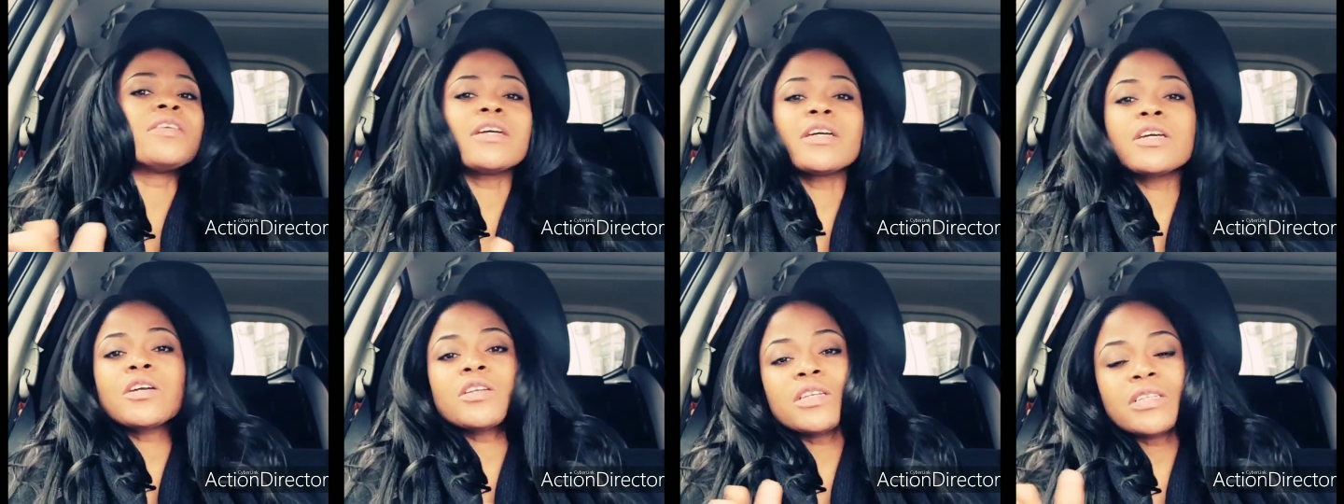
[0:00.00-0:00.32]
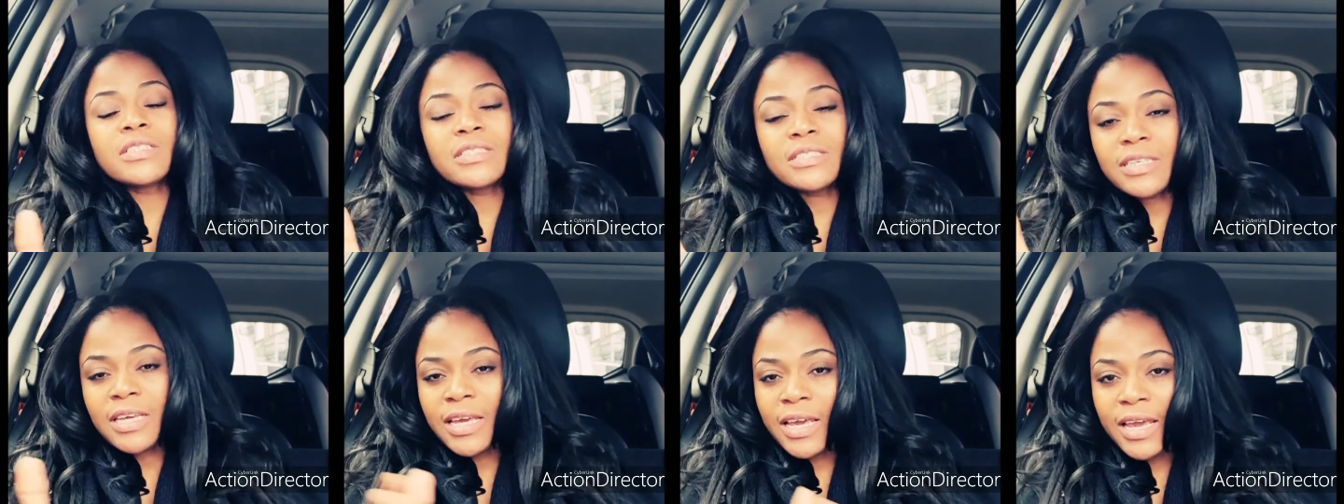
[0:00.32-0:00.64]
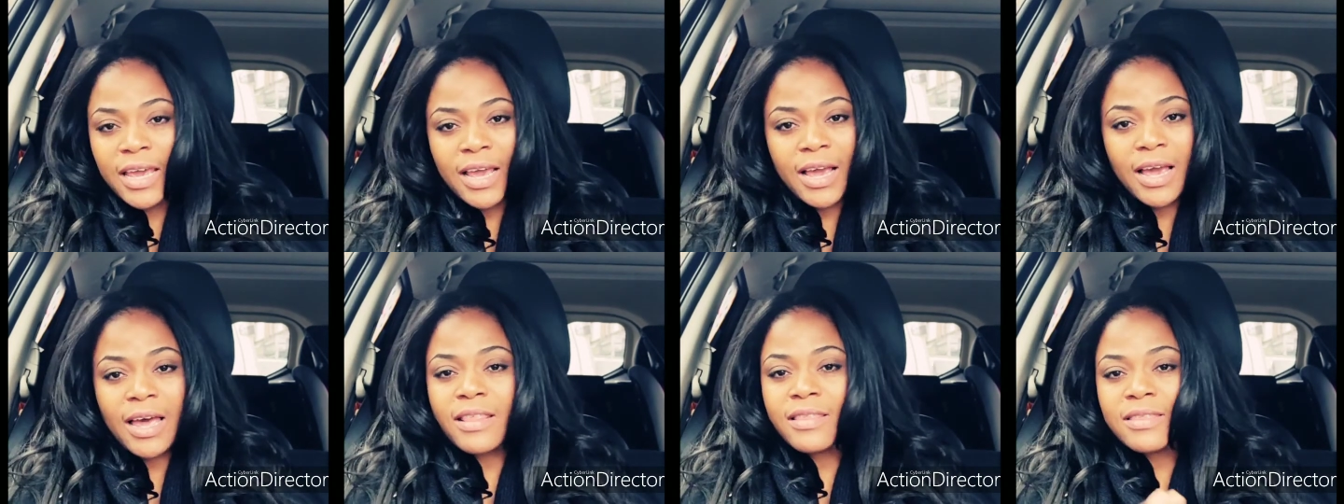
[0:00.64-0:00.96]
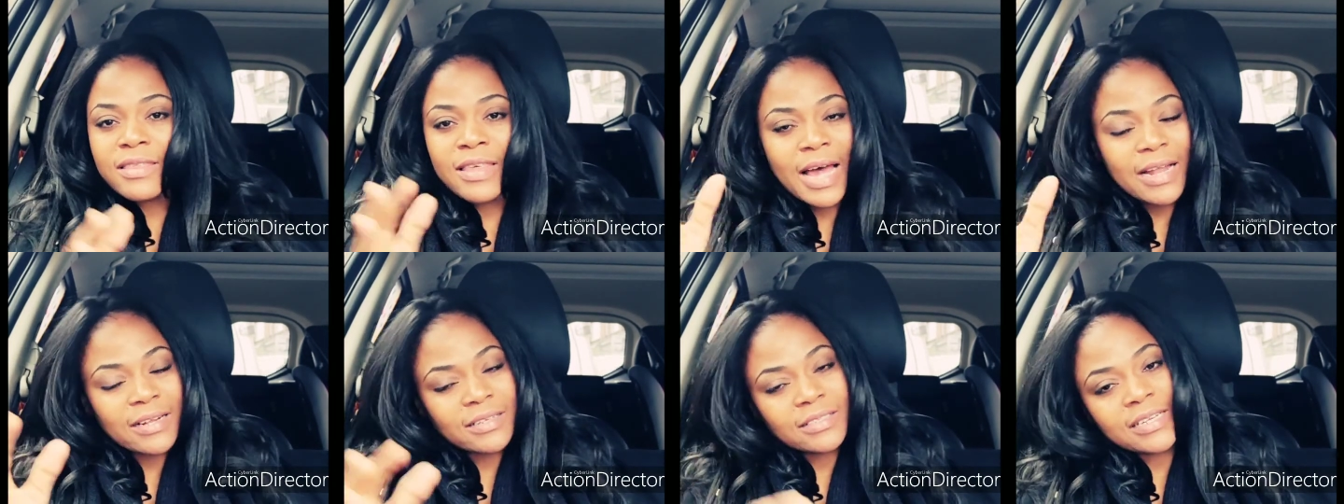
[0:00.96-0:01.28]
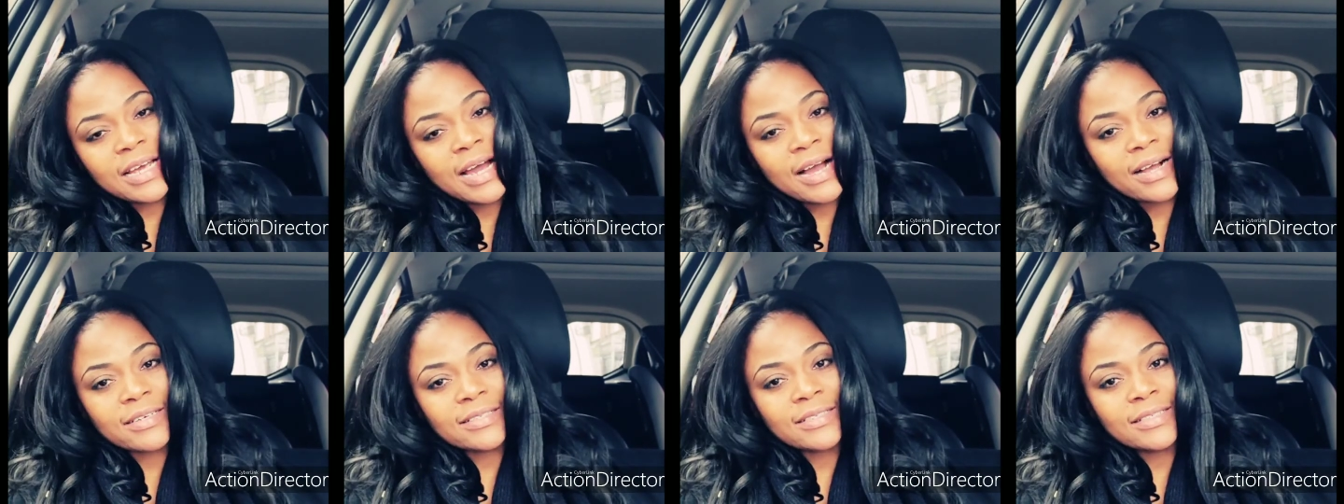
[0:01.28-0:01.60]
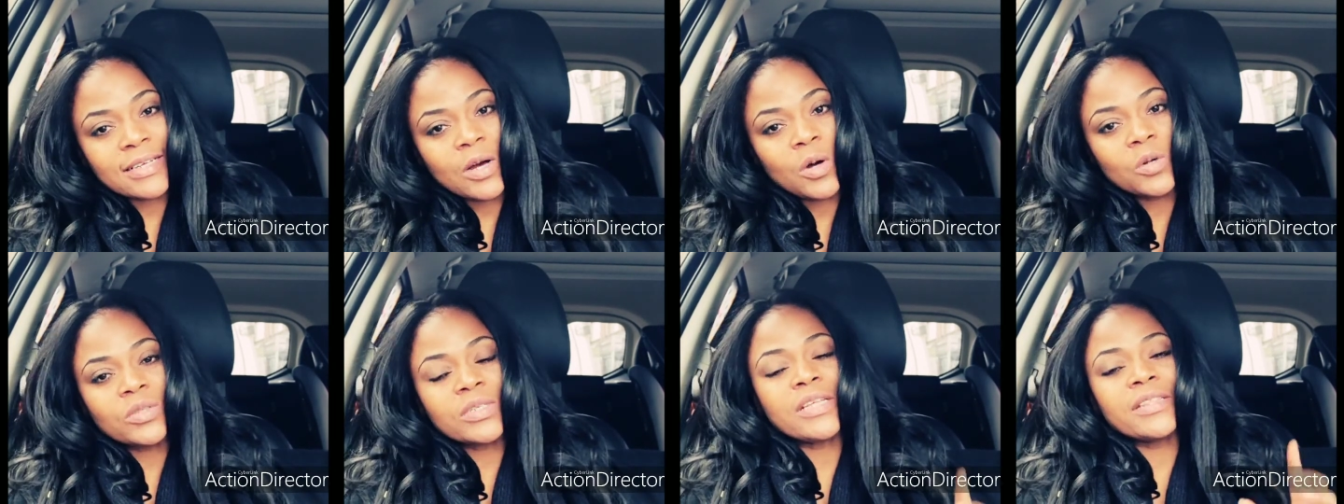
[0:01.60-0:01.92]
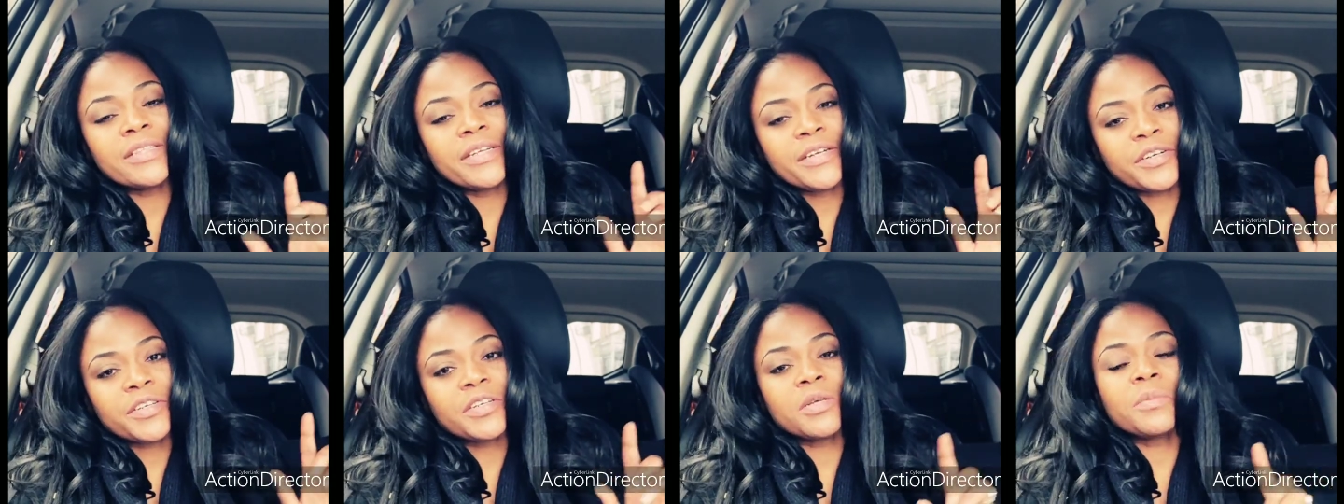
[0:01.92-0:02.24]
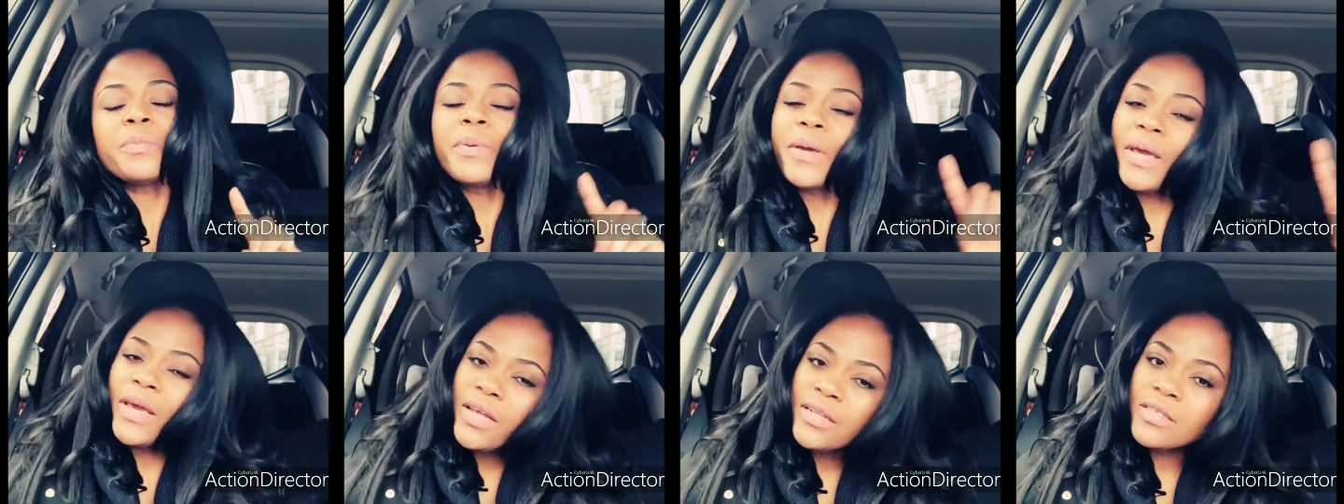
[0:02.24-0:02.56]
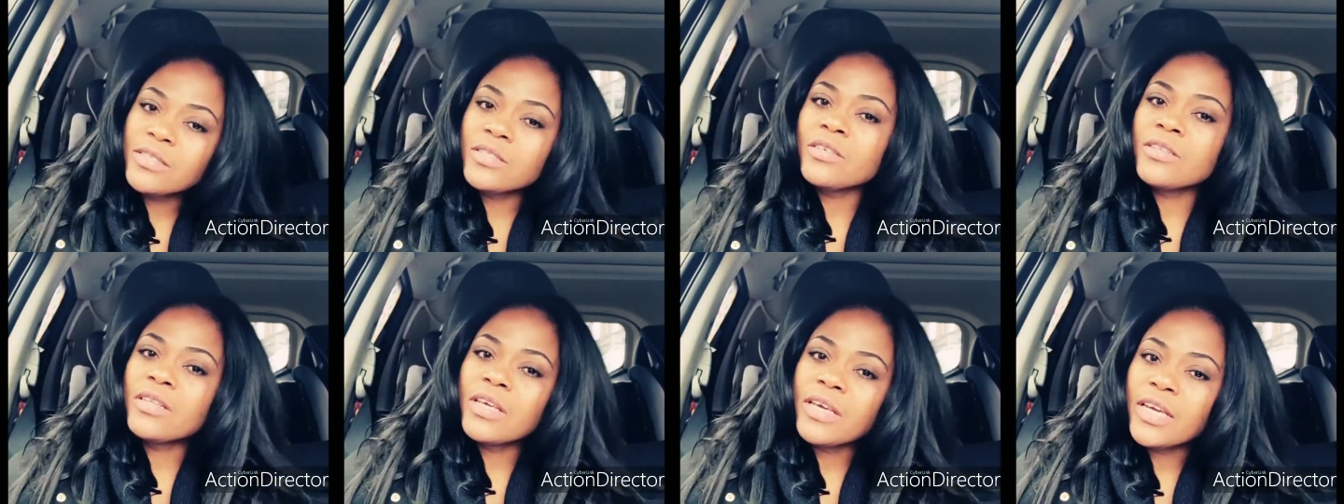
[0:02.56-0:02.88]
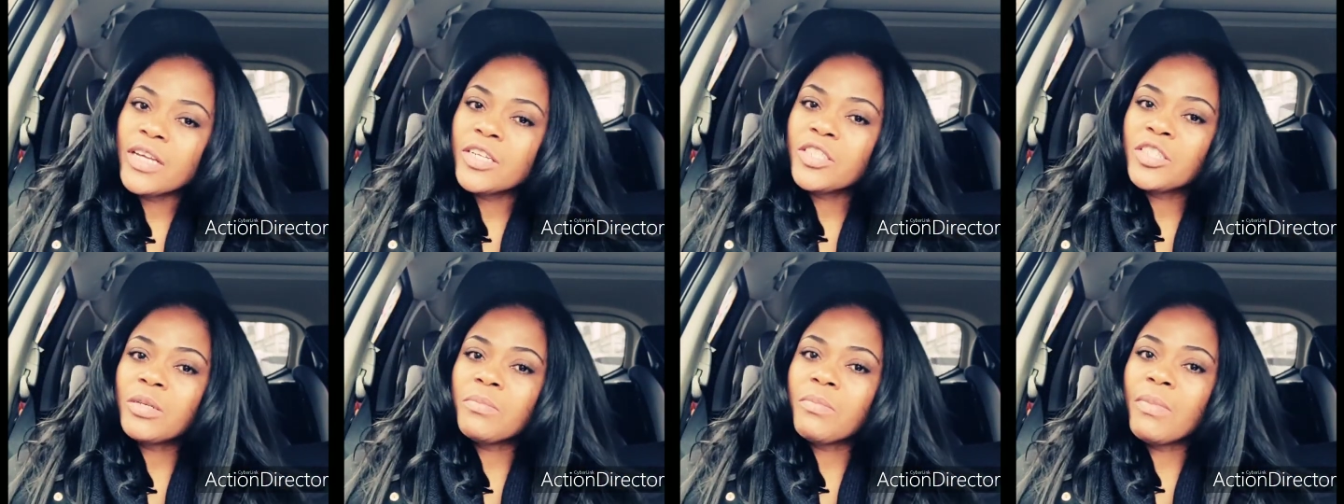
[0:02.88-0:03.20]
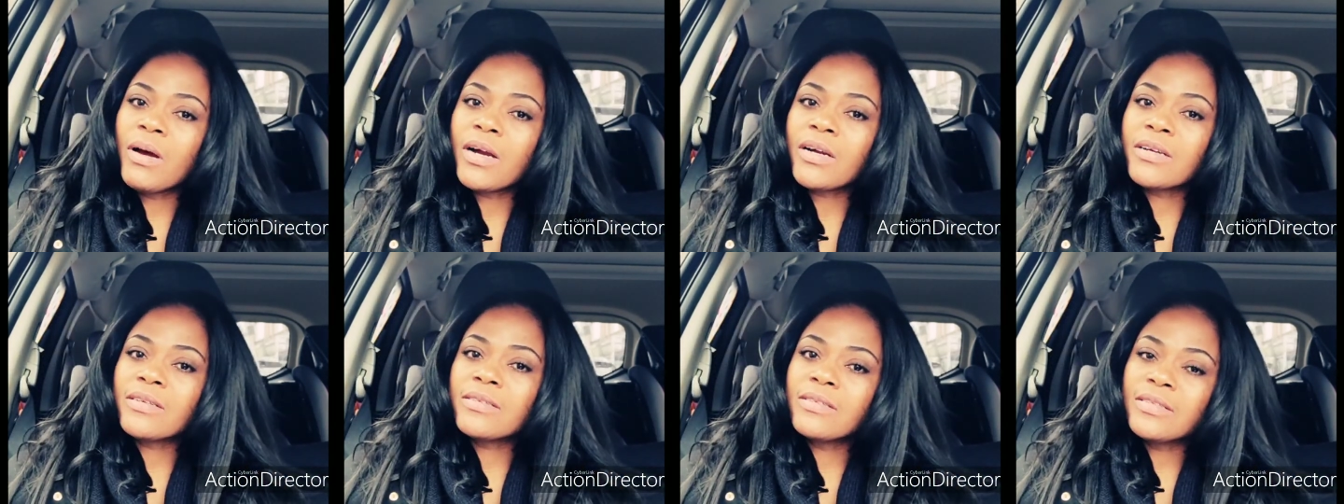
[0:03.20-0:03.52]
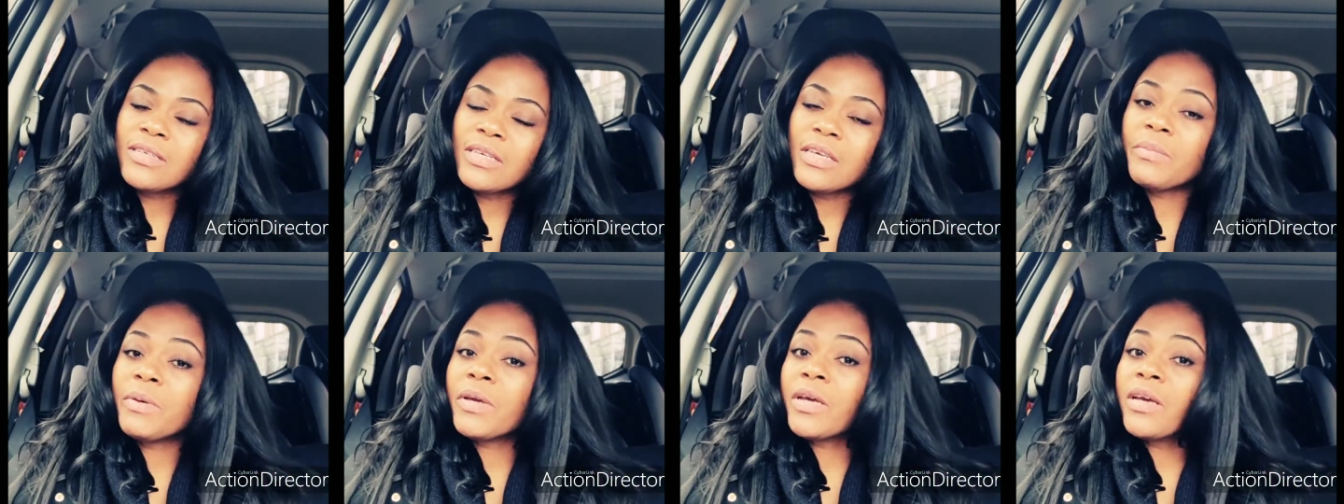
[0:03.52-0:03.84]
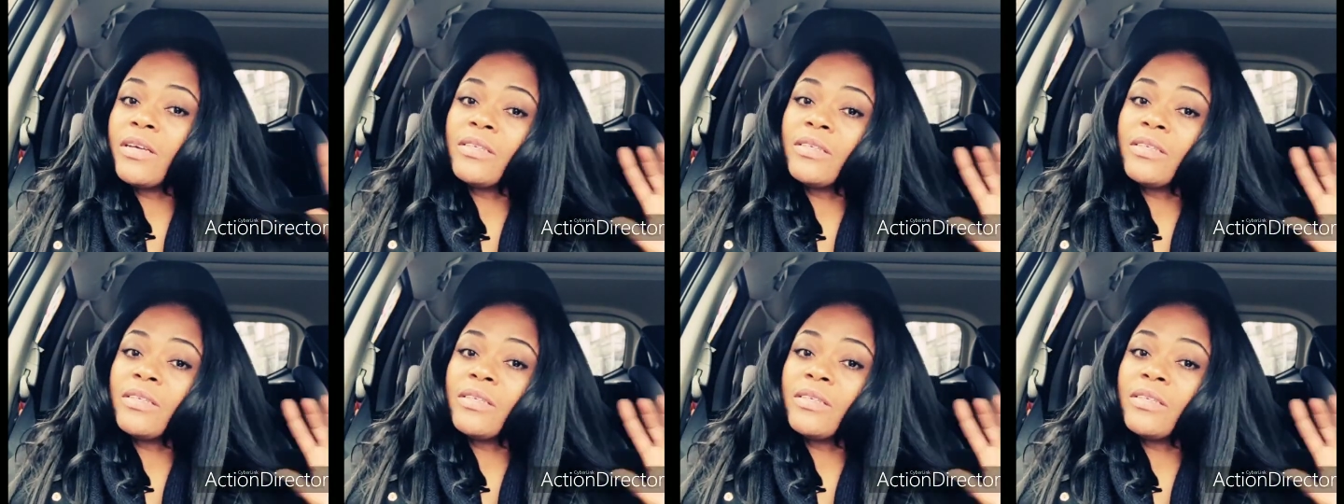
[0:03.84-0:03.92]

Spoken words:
they're going to take that tax out and they're going to pay it to the HMRC